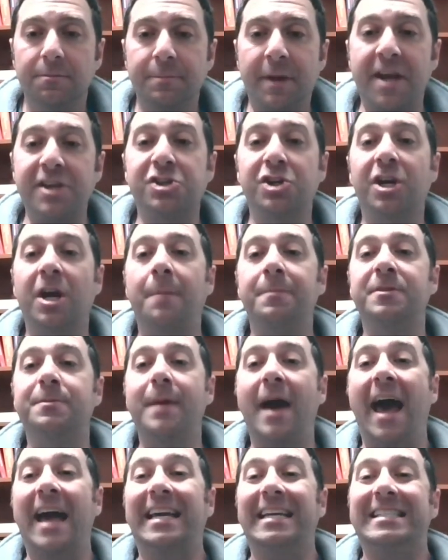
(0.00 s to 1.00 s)
Patient comes
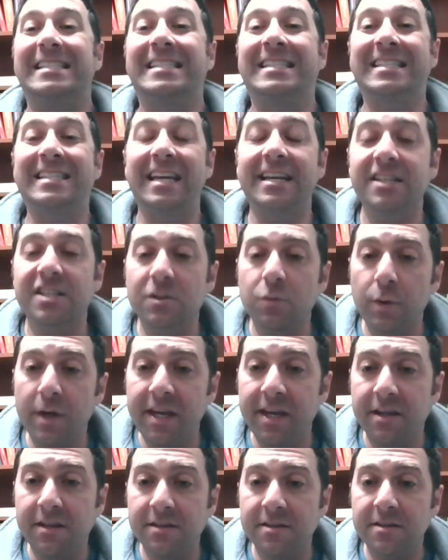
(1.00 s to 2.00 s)
back at 6
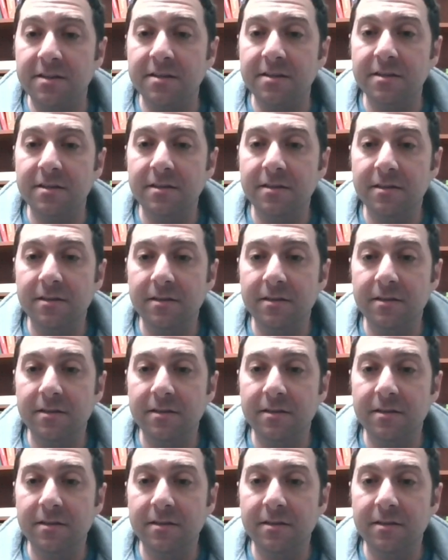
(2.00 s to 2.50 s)
weeks.